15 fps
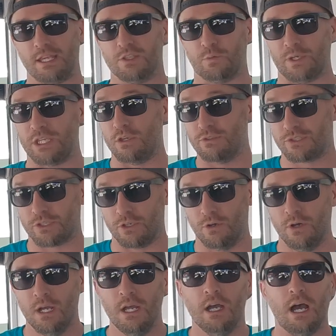as we used
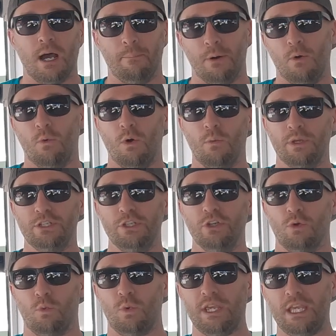to, but when we
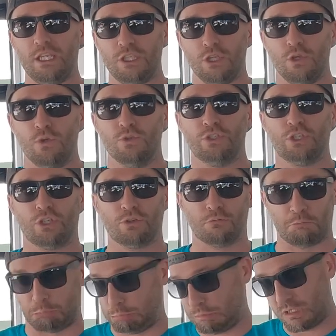do, we use
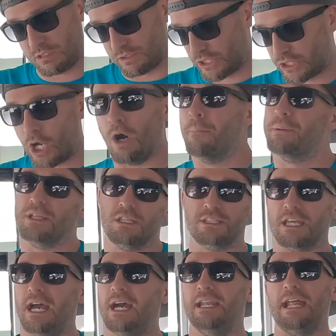the
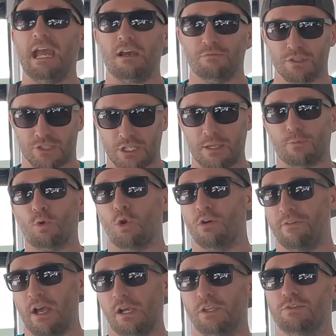companies that have the same
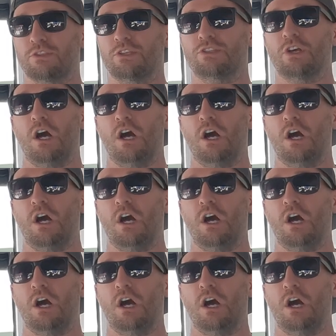core values as